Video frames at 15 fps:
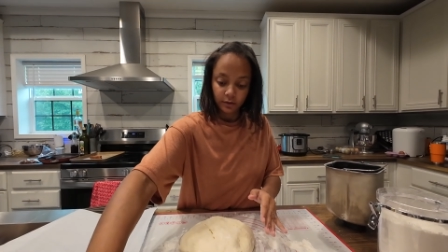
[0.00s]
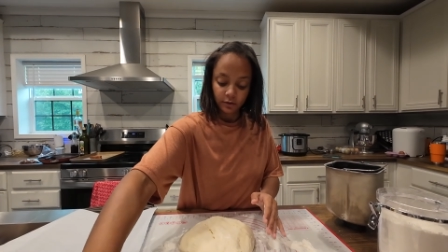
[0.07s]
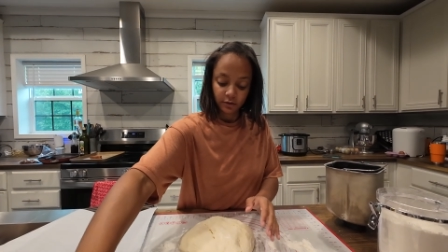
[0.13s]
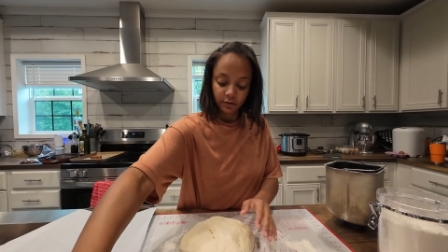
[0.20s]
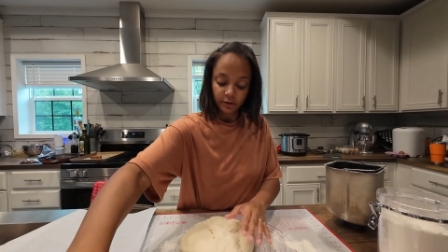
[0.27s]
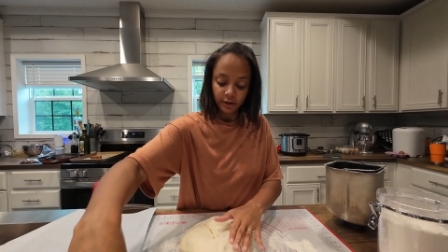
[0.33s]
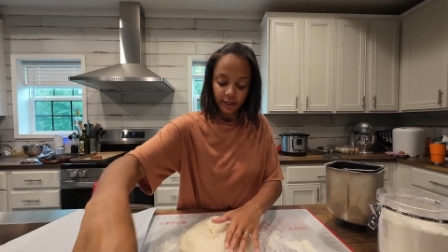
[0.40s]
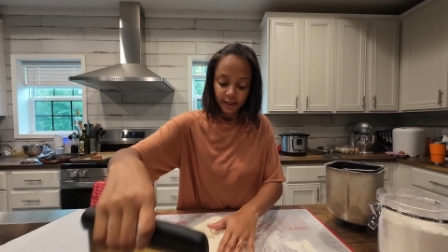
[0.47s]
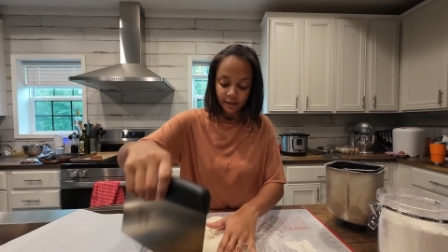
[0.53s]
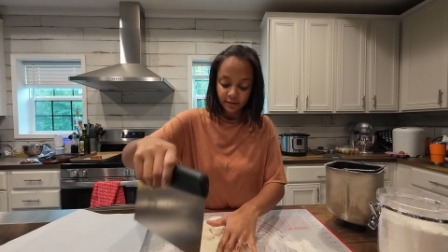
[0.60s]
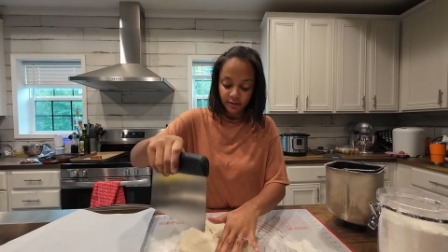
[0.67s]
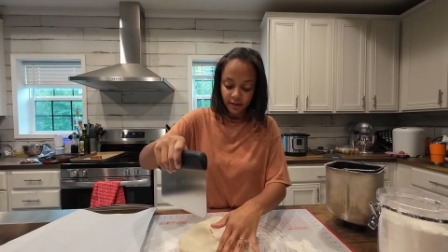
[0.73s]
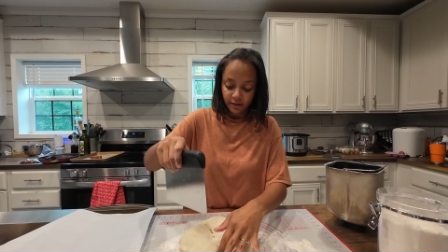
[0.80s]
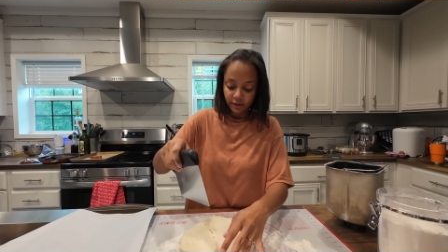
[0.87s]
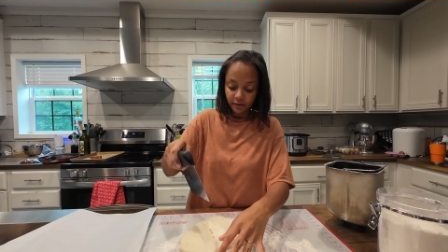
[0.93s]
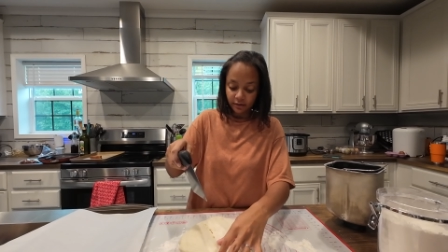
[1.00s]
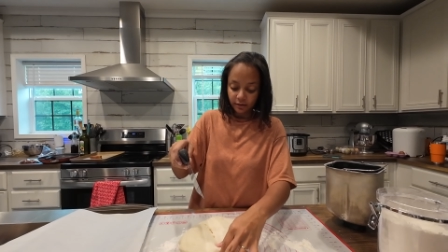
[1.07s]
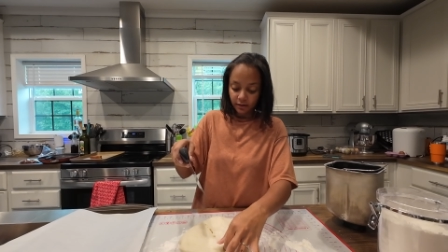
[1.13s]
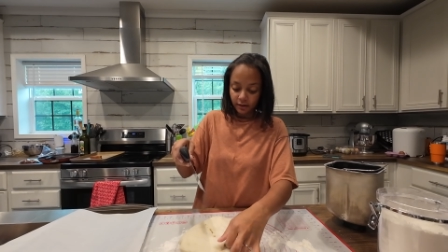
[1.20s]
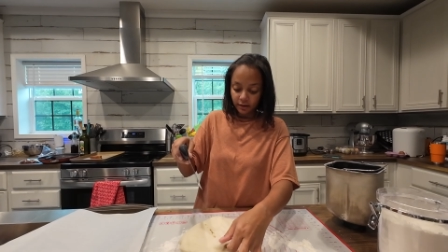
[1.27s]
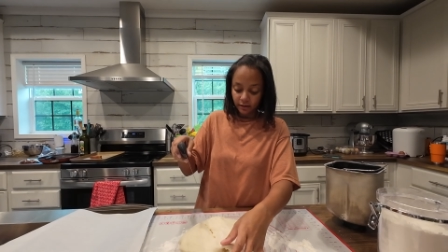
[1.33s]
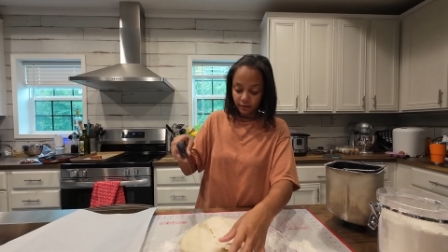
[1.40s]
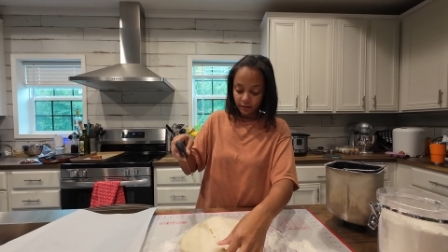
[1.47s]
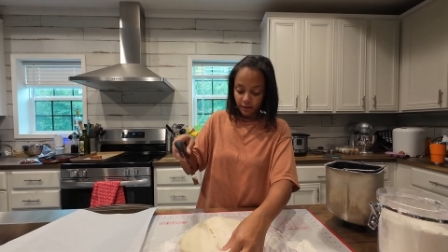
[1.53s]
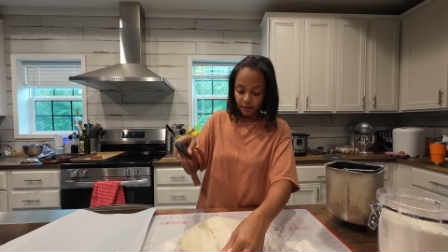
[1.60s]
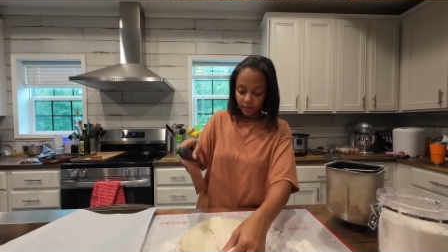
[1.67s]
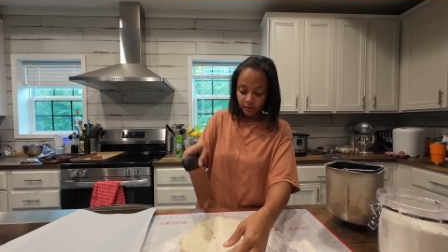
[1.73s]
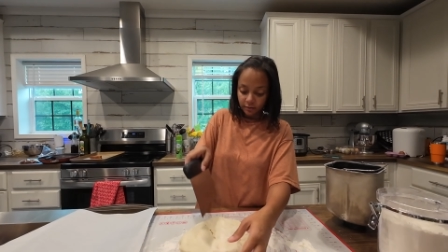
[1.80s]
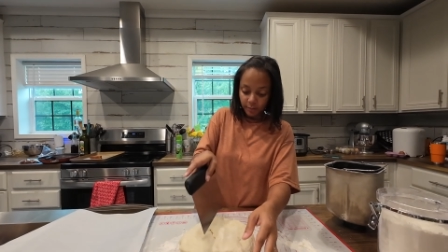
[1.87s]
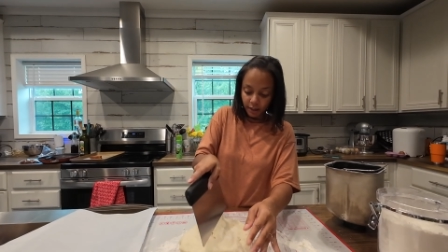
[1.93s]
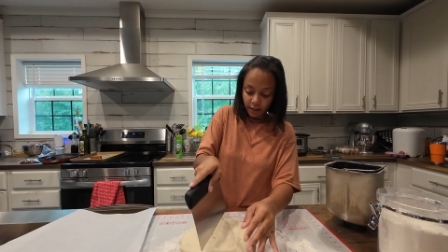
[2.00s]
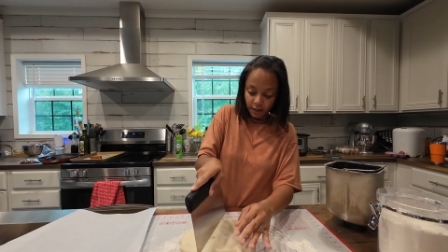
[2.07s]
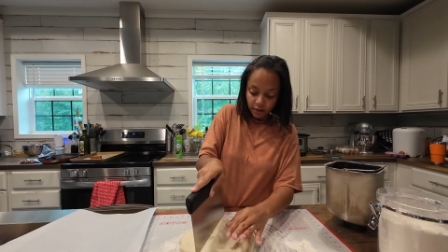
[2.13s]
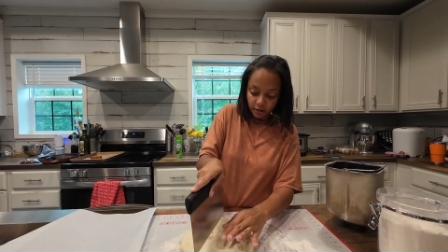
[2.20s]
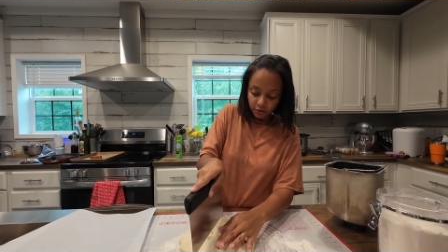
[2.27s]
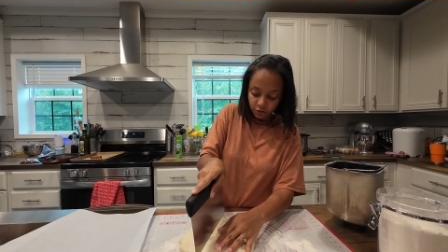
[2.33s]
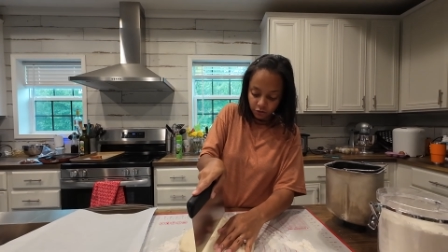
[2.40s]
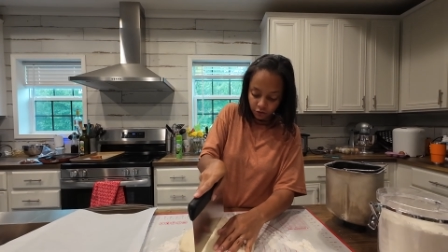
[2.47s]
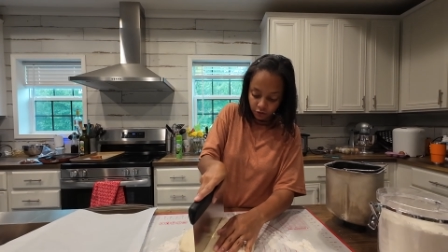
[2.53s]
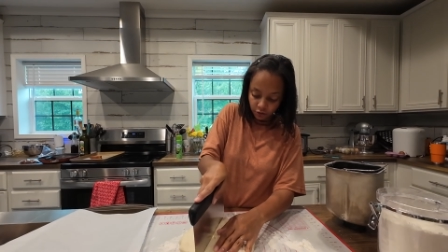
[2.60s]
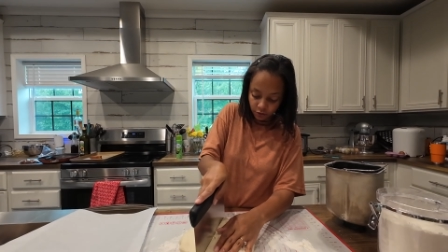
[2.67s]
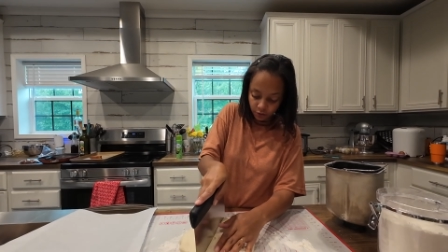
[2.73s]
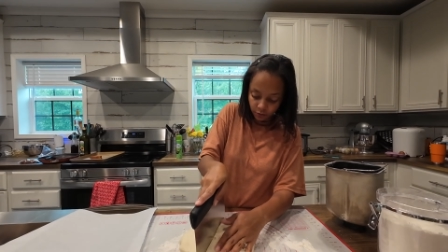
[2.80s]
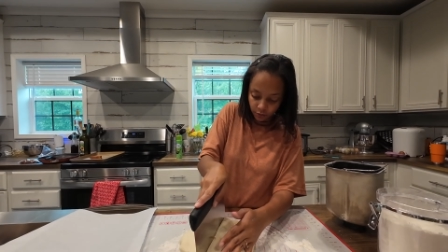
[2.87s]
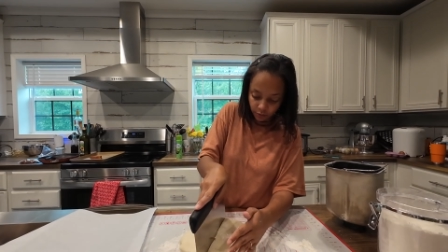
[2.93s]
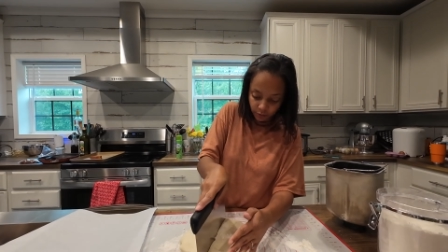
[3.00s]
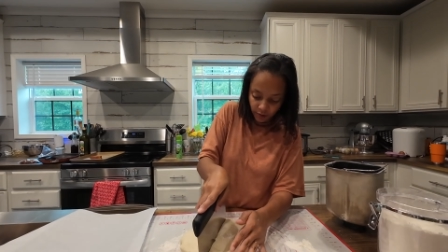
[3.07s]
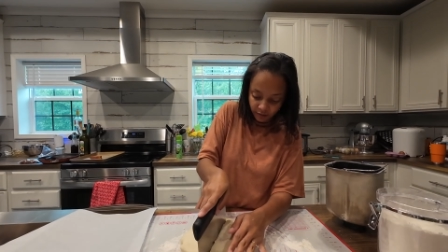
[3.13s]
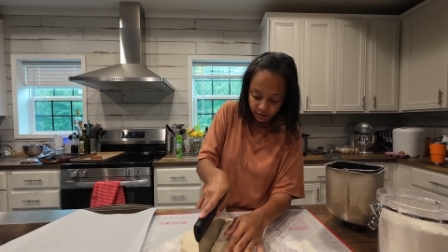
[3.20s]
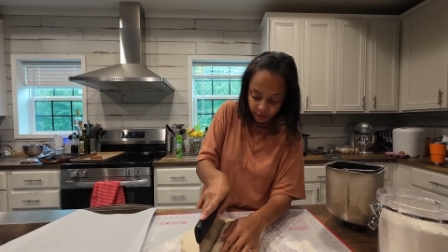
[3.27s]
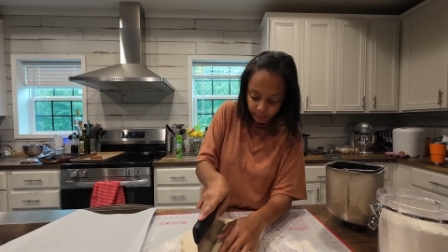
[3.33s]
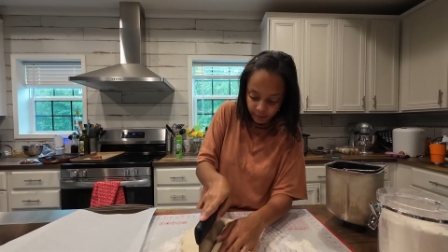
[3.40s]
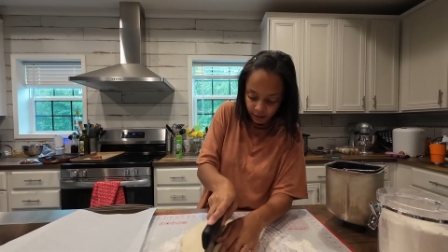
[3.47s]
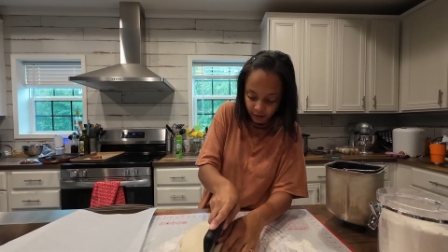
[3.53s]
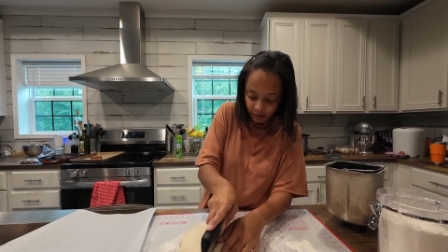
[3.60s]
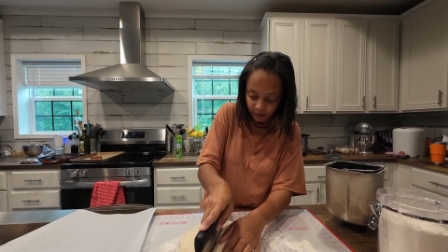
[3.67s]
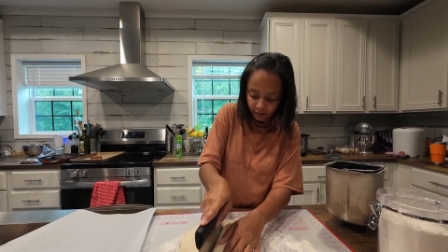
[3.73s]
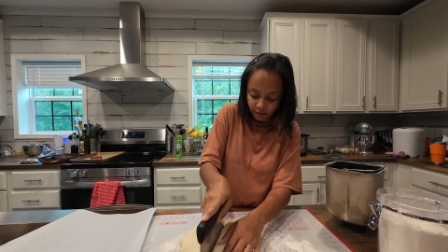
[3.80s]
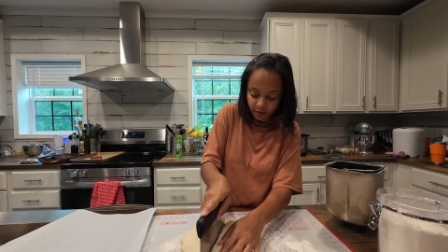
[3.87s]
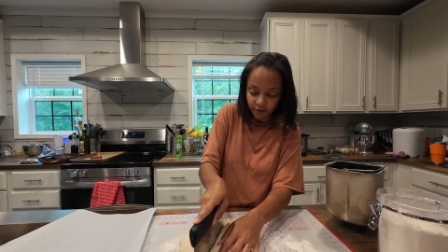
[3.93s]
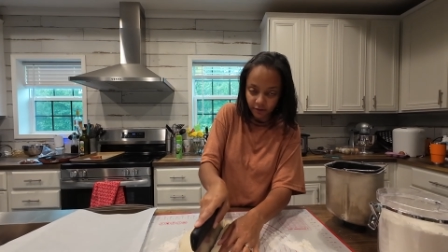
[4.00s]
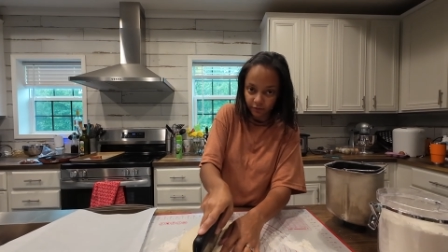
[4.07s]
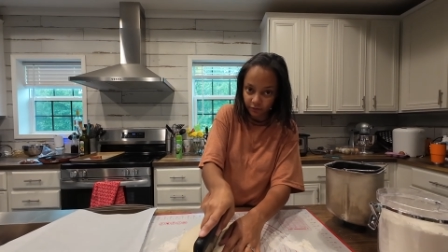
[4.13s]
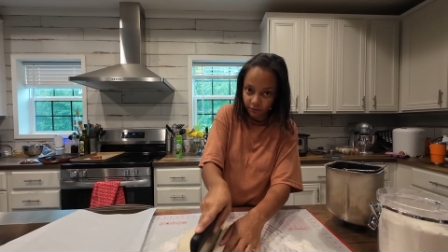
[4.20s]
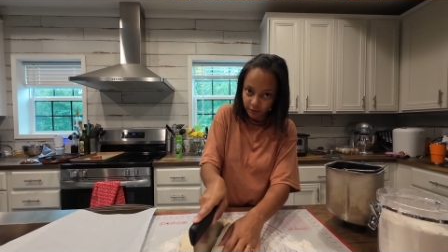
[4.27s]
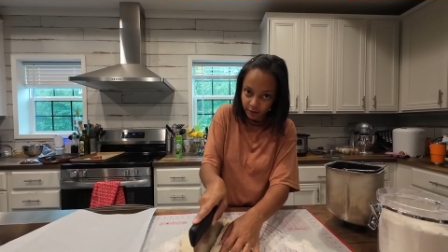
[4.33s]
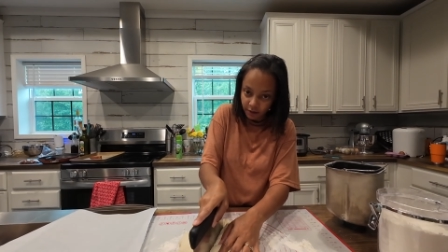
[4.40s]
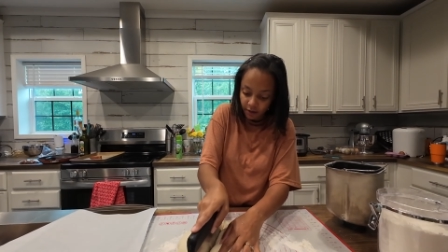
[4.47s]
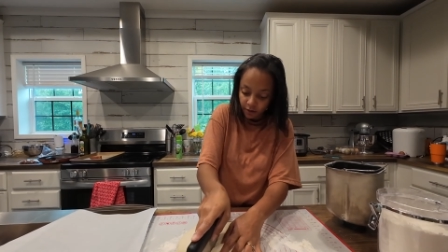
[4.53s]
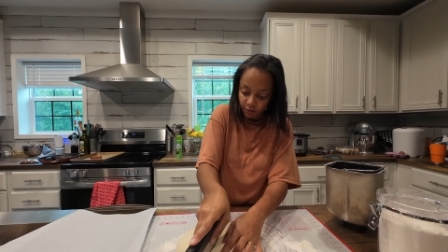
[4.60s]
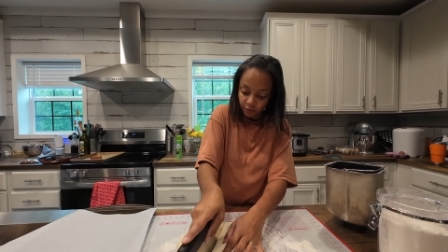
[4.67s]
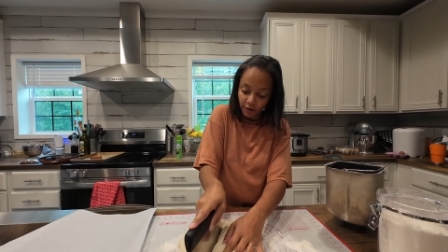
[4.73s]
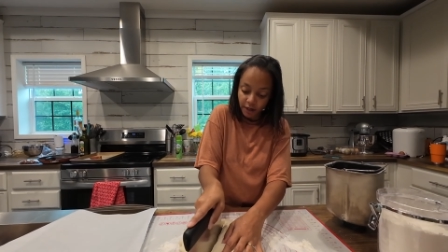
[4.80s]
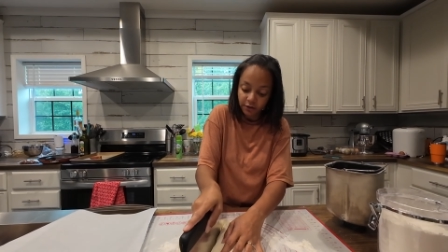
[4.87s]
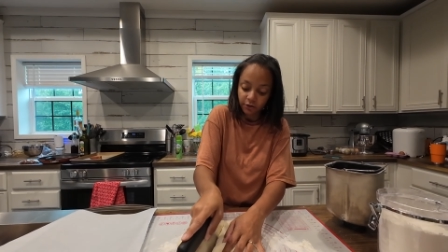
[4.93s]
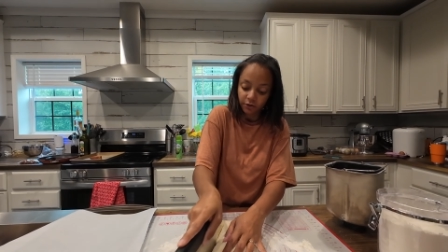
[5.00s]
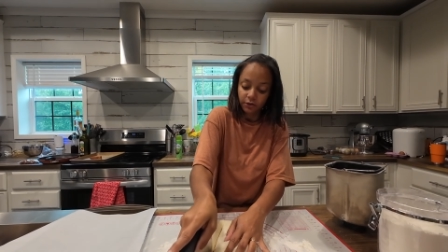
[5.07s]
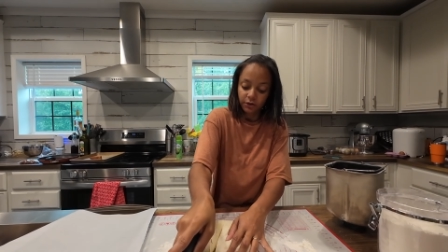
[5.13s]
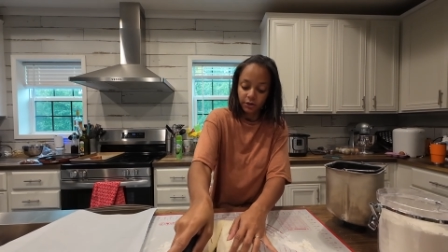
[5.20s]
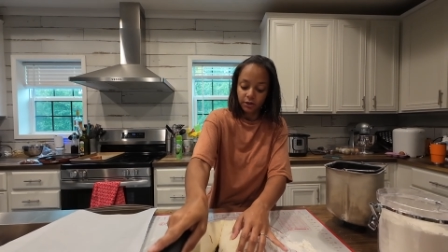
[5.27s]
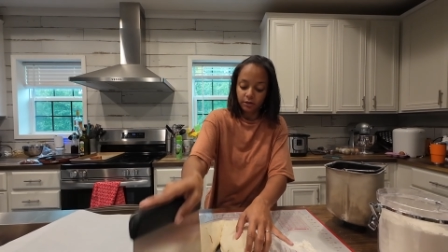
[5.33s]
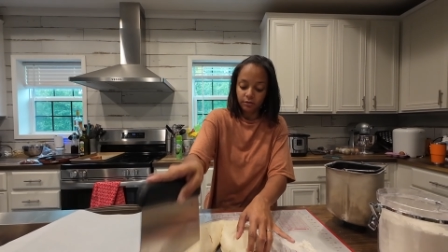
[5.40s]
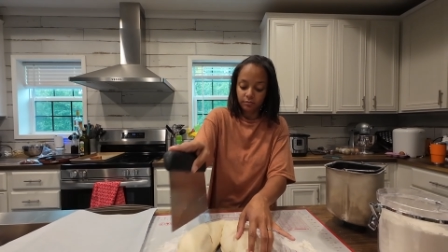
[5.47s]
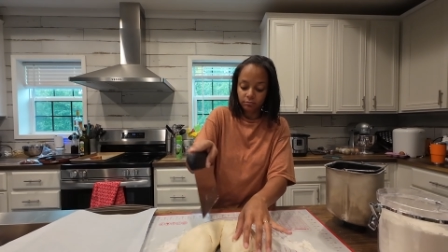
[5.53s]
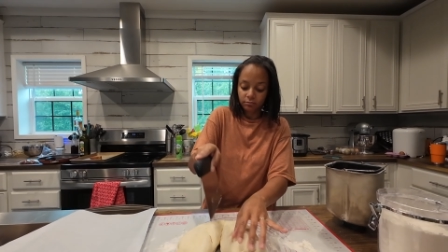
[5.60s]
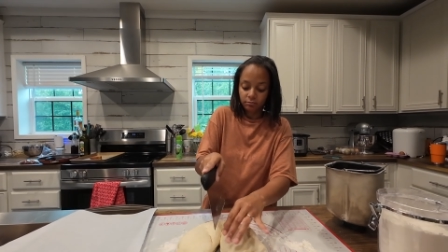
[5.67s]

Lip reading: So like I said, this does make 2 recipes of regular